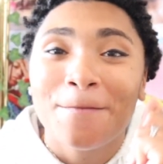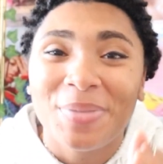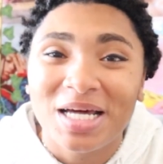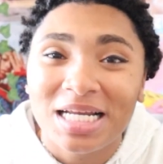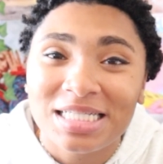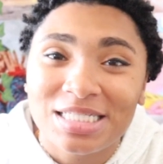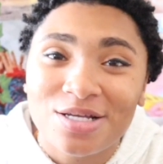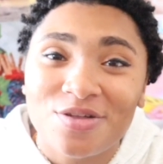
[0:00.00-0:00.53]

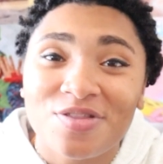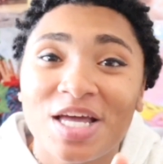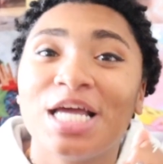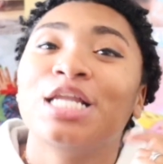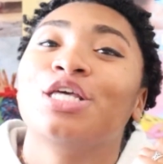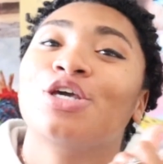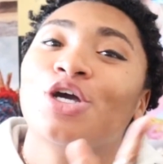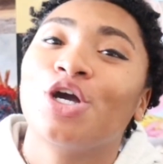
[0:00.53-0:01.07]
But until
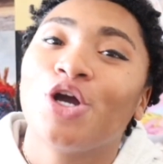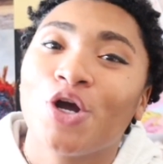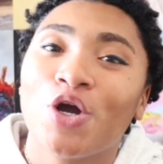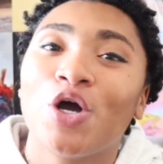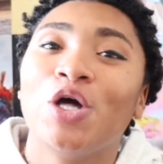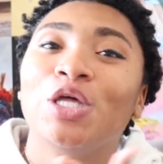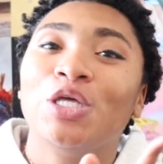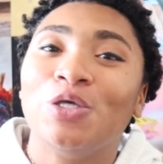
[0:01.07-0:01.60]
then, your
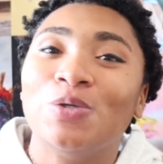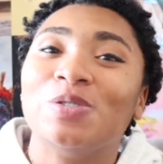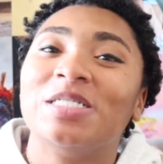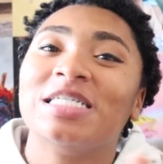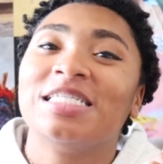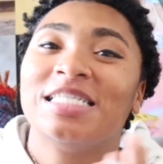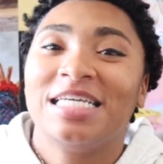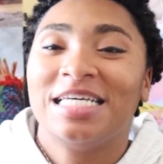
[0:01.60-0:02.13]
girl
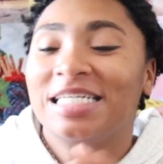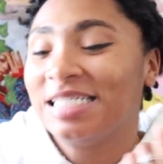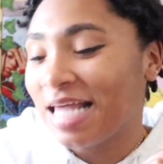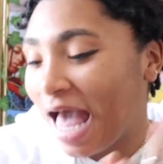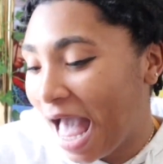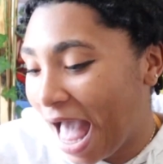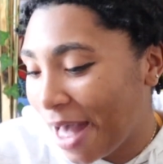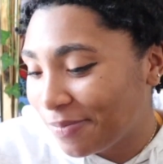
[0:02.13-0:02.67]
uses these
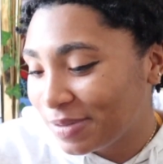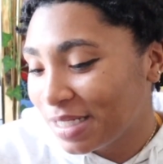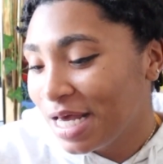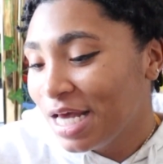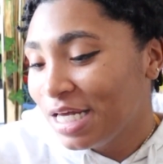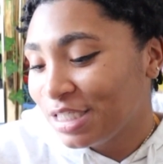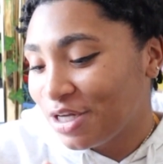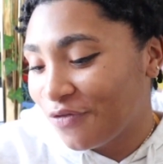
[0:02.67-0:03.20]
apps.
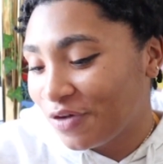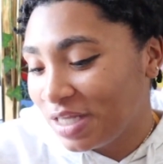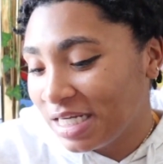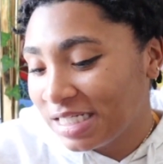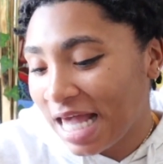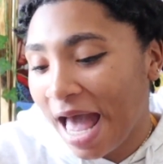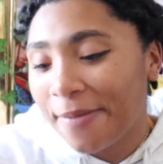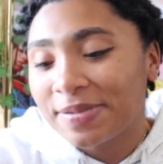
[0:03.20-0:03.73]
So for
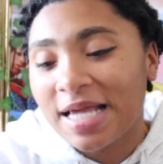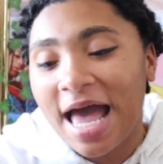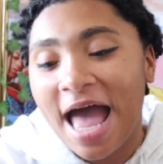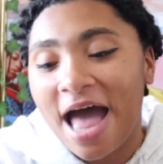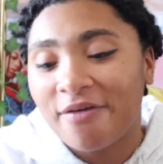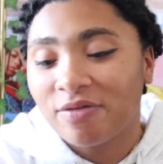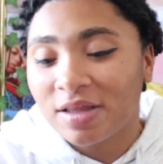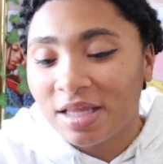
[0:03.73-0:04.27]
these apps I
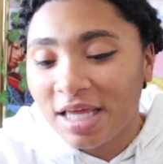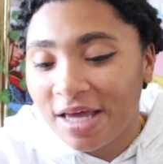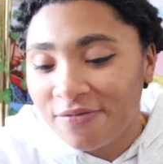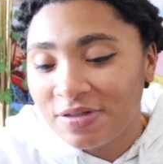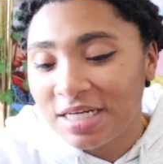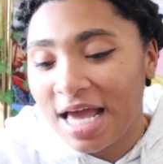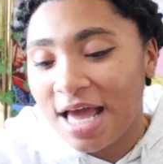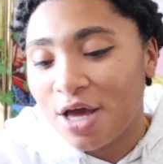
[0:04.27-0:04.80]
have
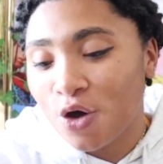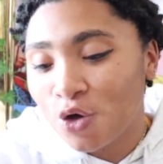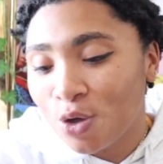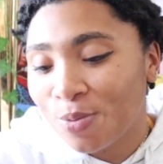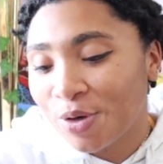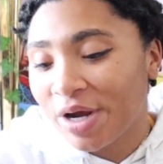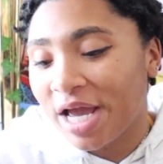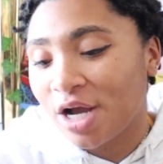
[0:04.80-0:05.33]
Lyft,
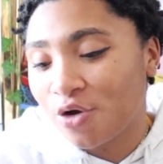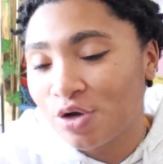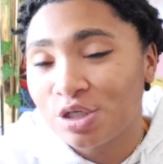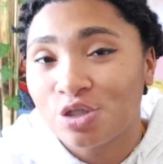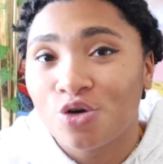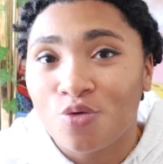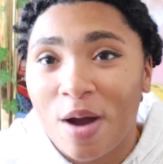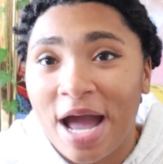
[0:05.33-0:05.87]
Uber, and
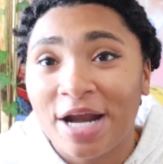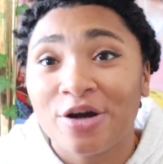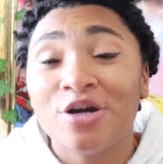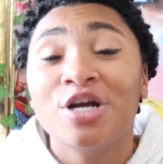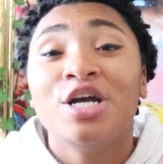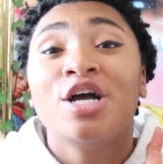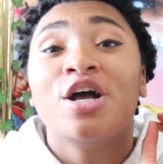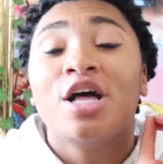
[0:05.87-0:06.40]
Crystal
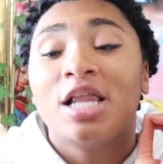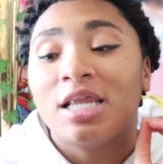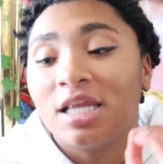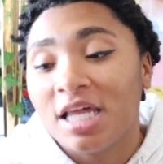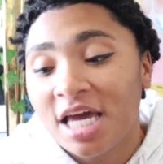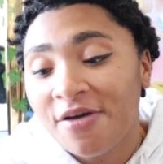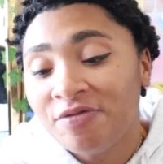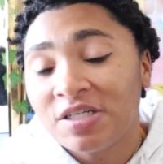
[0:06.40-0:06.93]
Rider.
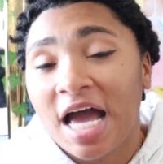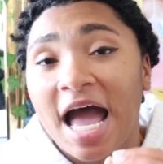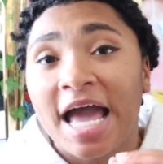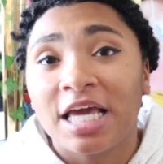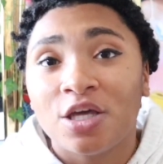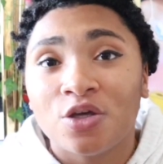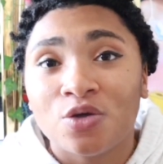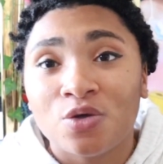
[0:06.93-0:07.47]
Lyft
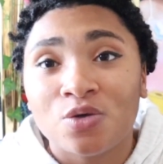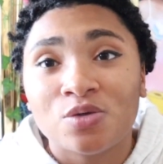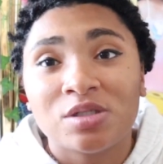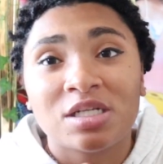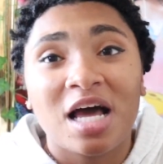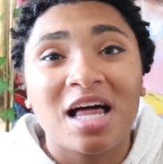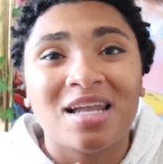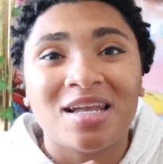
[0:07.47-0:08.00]
I
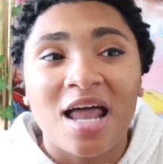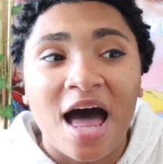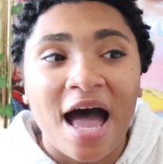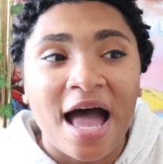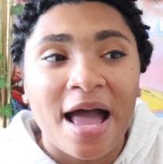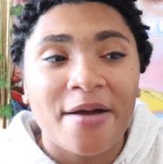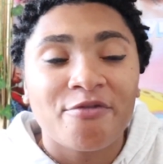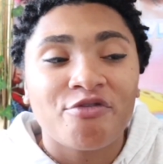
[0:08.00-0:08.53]
used a
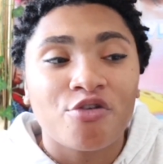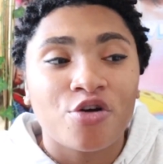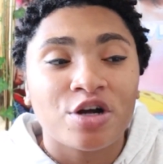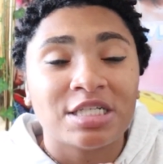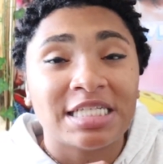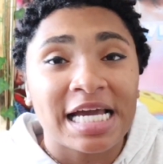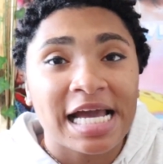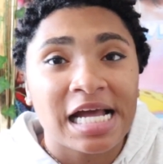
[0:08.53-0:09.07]
lot
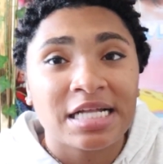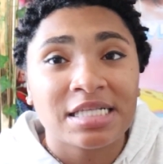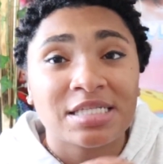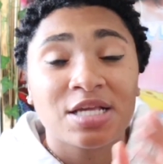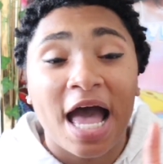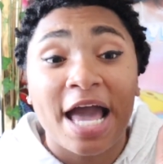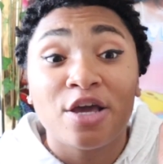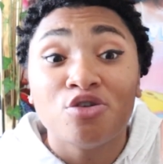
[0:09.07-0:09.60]
for
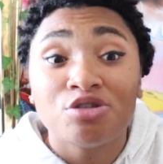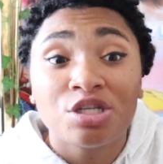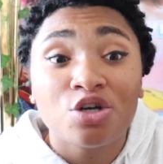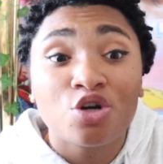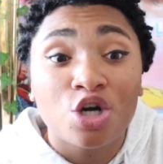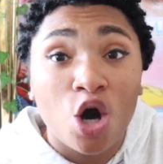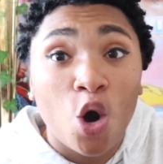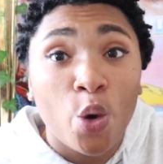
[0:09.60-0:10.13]
dance. I used
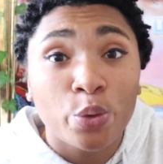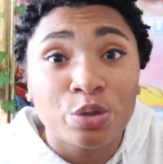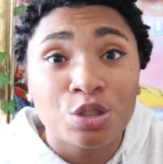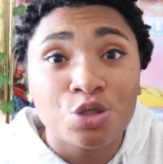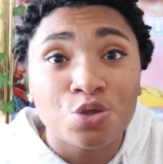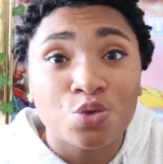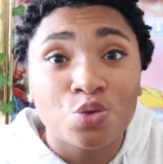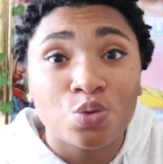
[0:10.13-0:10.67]
to go
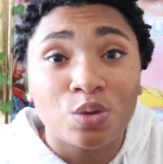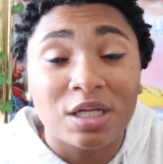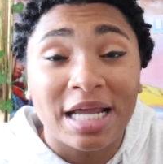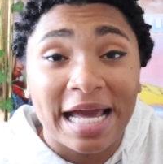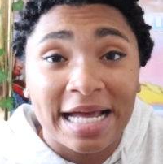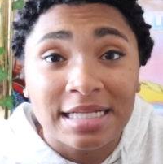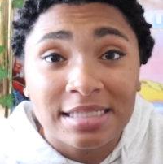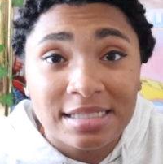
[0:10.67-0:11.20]
to
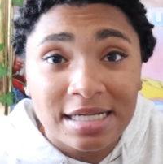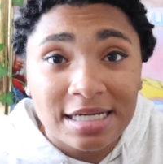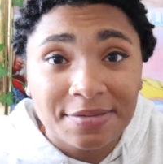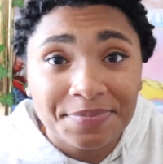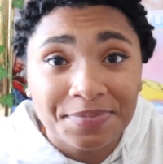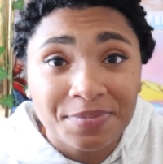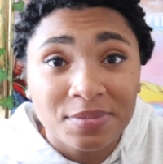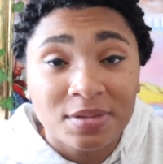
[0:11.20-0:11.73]

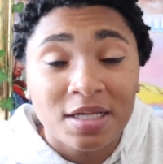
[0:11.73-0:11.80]
Lansing